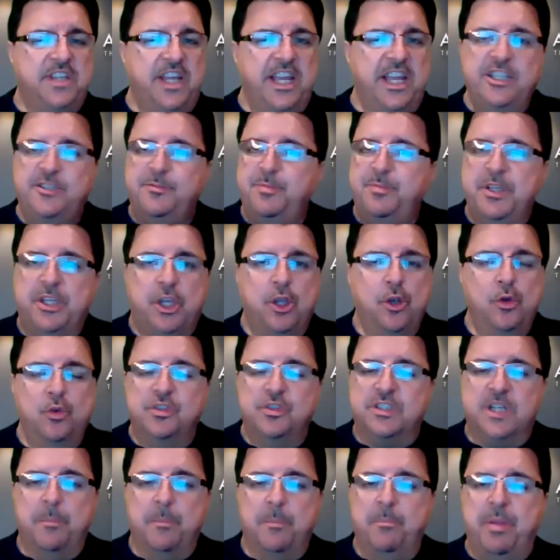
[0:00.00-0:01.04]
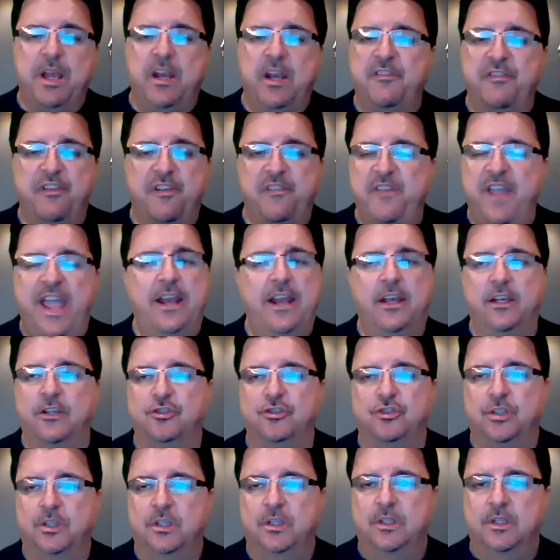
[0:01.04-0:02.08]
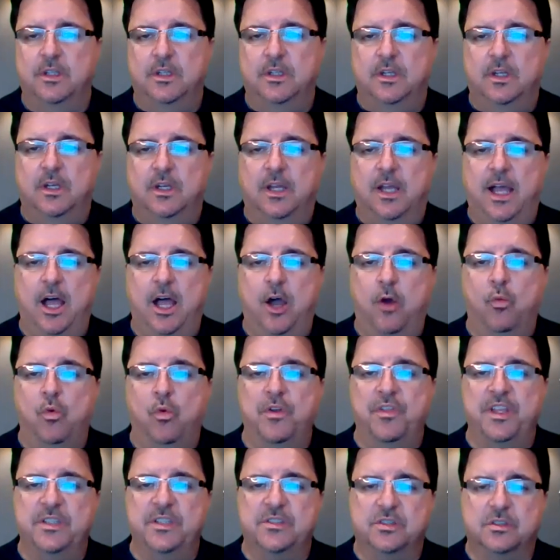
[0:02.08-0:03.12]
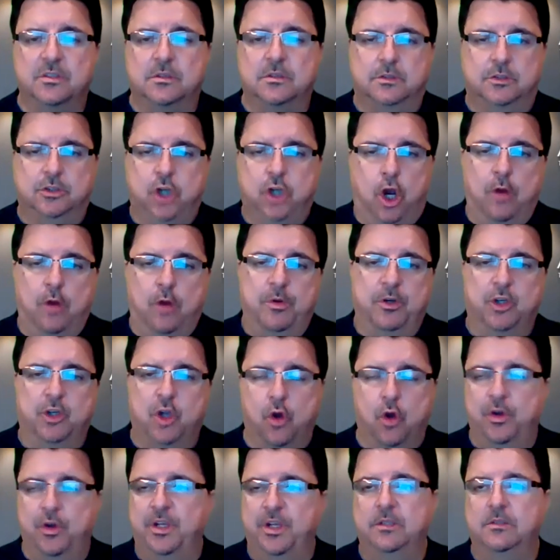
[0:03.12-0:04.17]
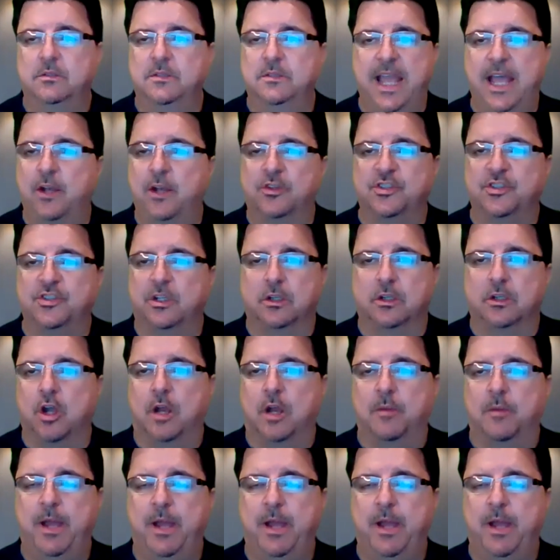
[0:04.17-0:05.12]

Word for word: HPQ's competitive advantage uh, with its carbon coated nanosilicon